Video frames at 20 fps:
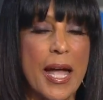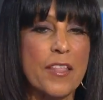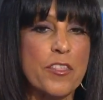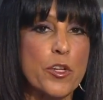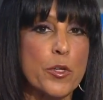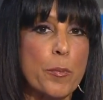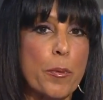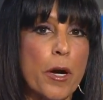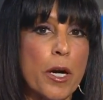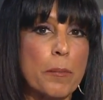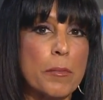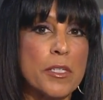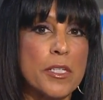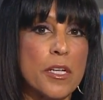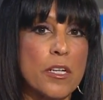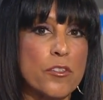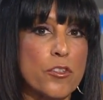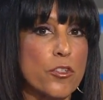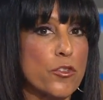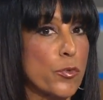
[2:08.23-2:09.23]
the department
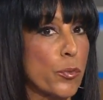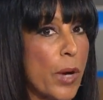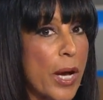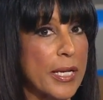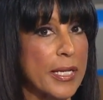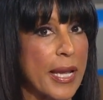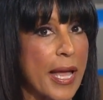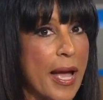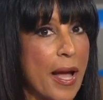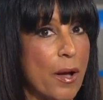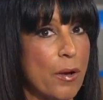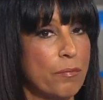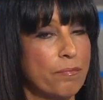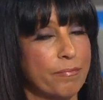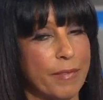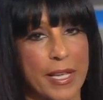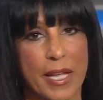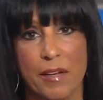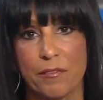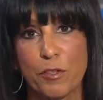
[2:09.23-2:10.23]
tells us right now
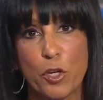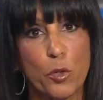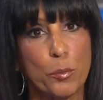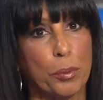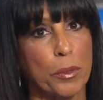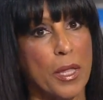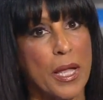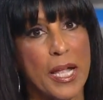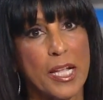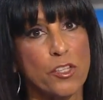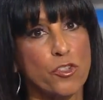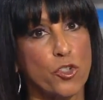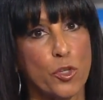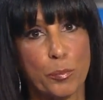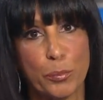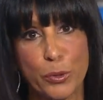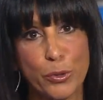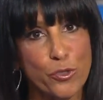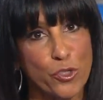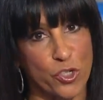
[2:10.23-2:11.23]
they have no plans to
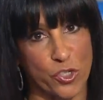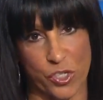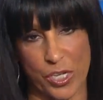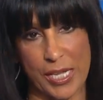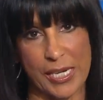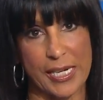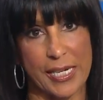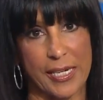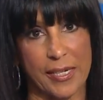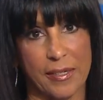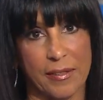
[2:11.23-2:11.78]
purchase any.